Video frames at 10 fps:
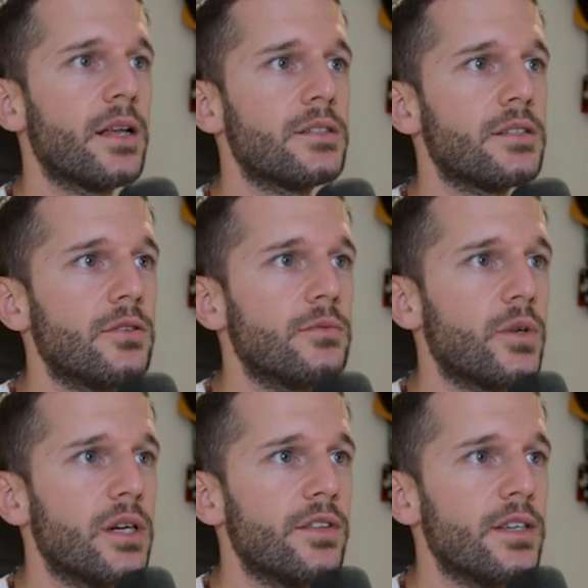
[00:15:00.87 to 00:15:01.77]
So
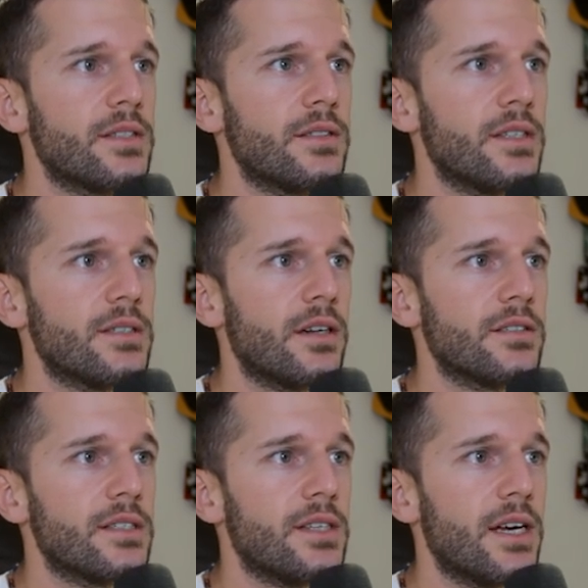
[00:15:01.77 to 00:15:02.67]
whenever this, the
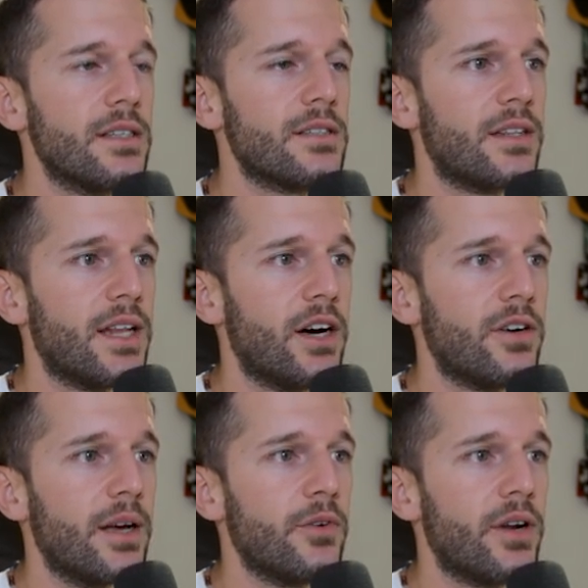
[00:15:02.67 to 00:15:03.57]
status is that, now
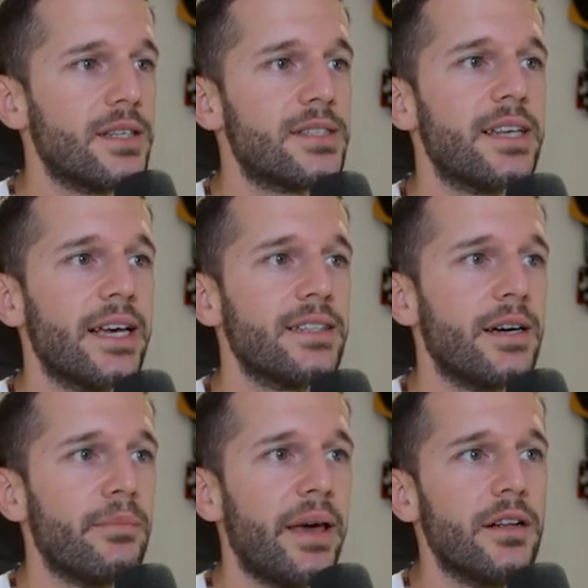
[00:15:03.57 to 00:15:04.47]
I'm gonna send
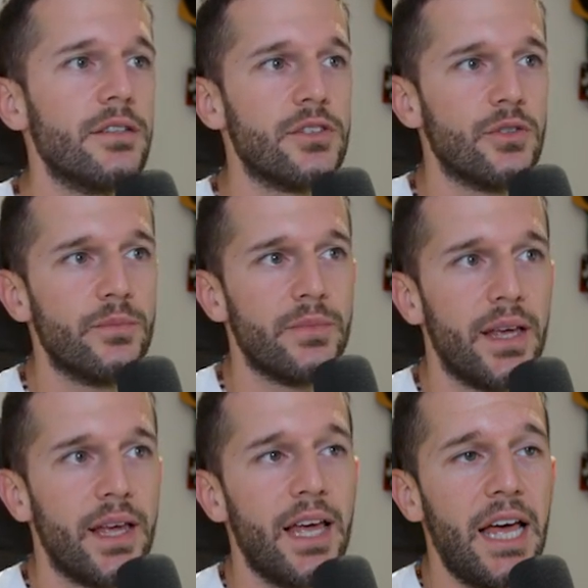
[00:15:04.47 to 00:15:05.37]
a mail to.
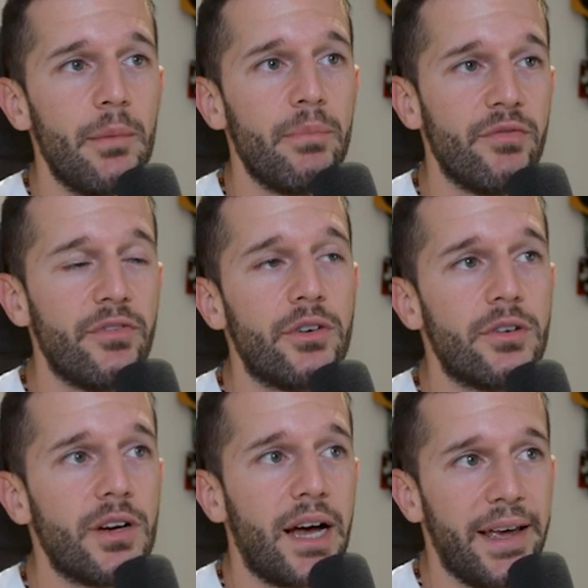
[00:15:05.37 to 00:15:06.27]

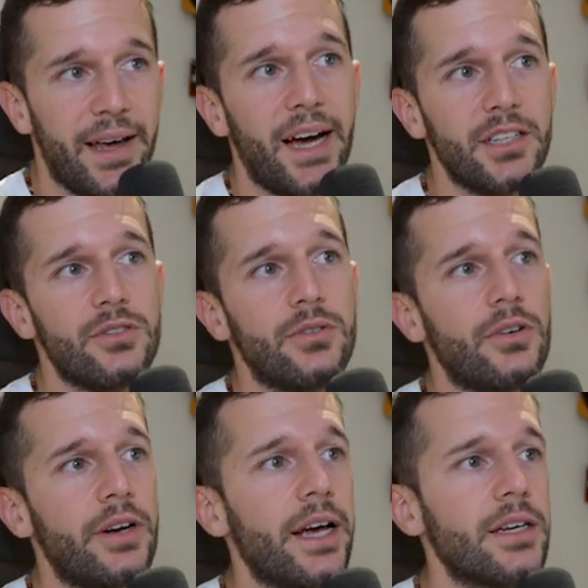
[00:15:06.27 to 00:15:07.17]
Before I had to
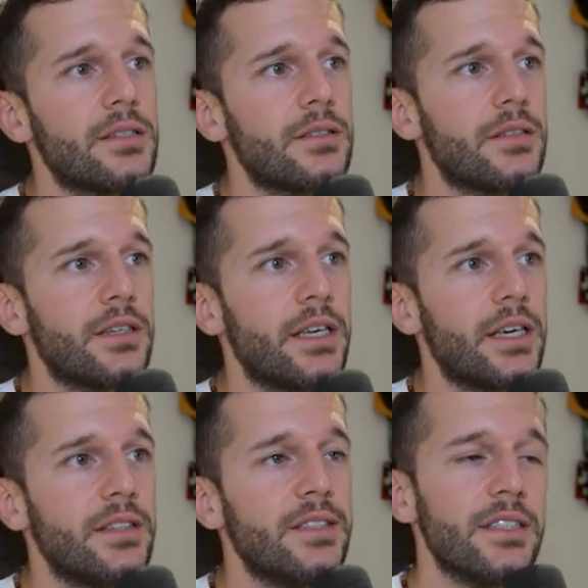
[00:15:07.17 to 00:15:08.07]
connect
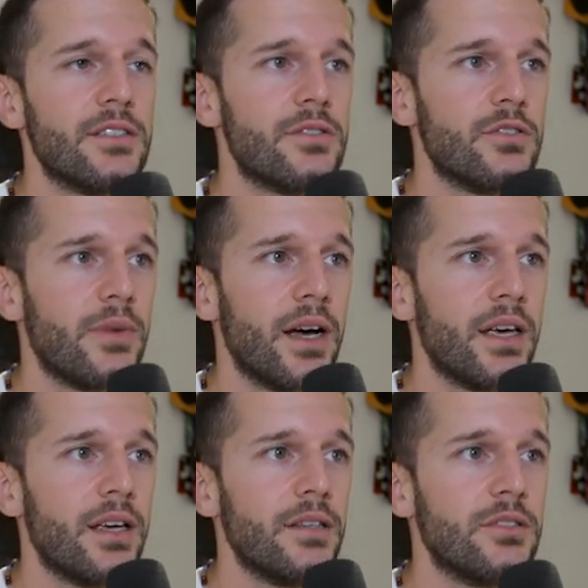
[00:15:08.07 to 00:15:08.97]
Uh, this to
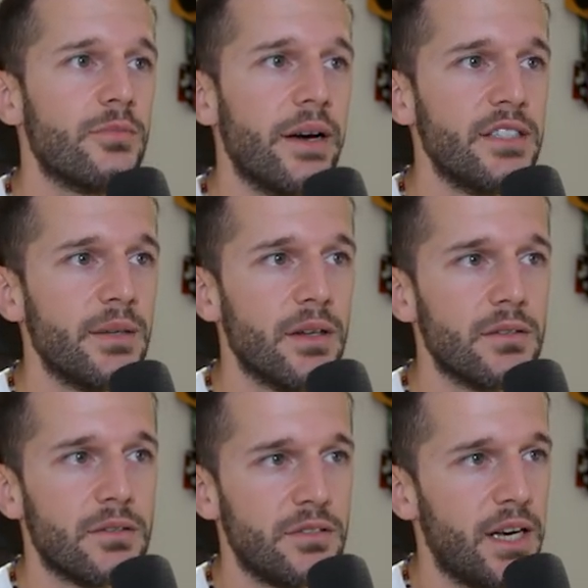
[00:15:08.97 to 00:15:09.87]
my to my Gmail.
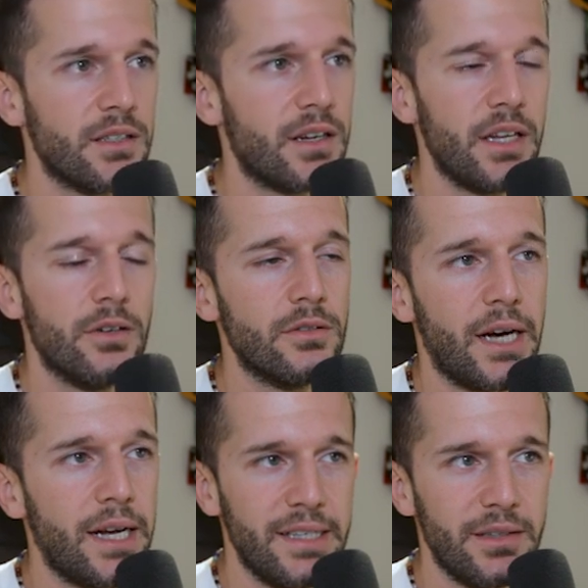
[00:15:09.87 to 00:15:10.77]
So just click on
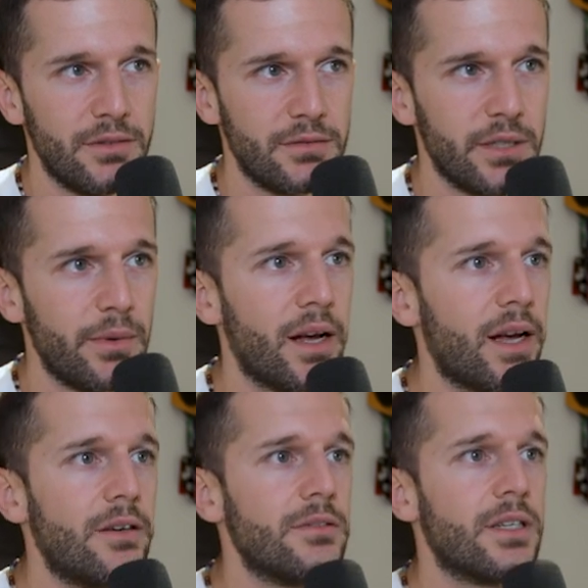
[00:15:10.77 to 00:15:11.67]
add a Gmail
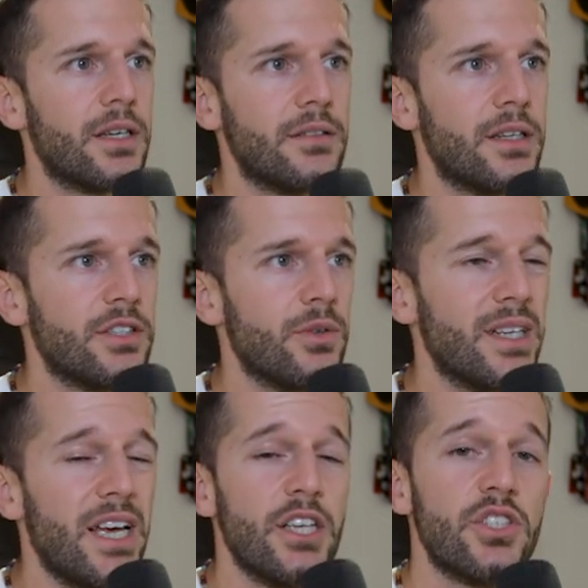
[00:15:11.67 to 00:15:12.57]
account and, and do it.
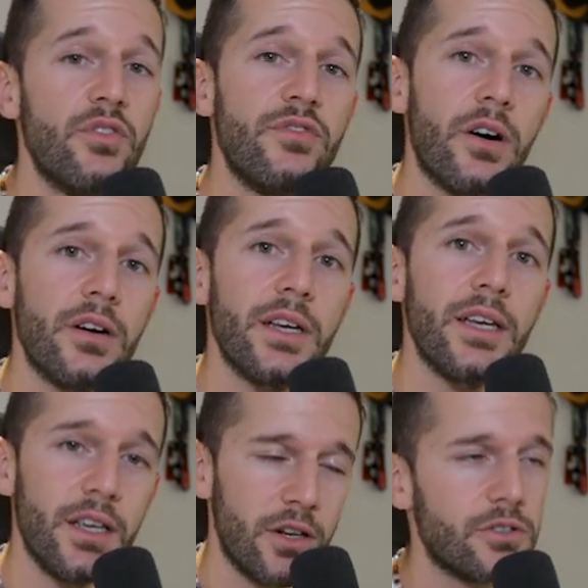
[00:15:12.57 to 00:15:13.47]
So far,
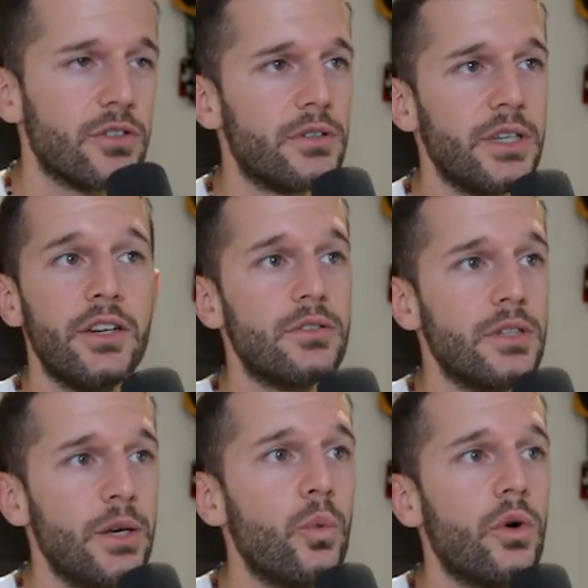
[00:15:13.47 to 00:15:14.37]
it also it
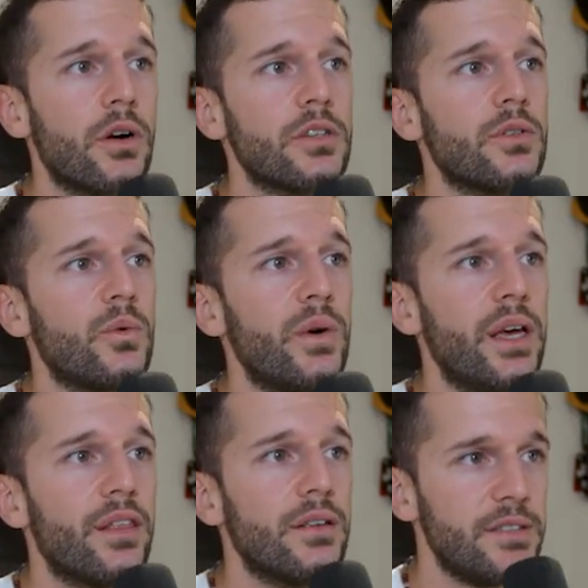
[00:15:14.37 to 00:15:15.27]
only works
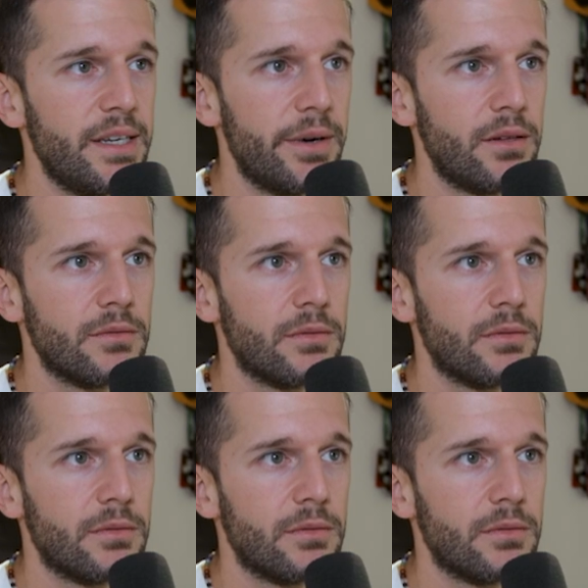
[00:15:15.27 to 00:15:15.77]
with Gmail.